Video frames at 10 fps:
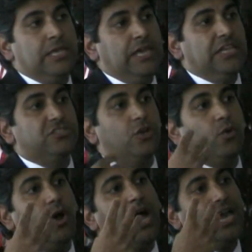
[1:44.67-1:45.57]
And
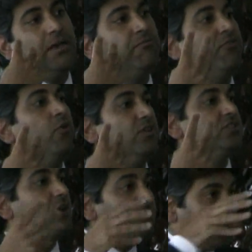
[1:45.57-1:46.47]
so I am
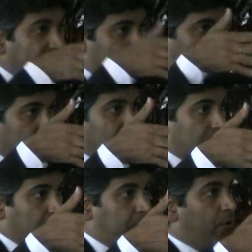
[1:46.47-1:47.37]
focused on these three
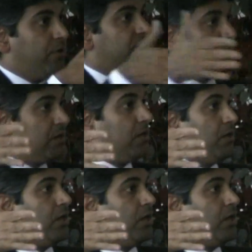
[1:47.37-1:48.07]
components, but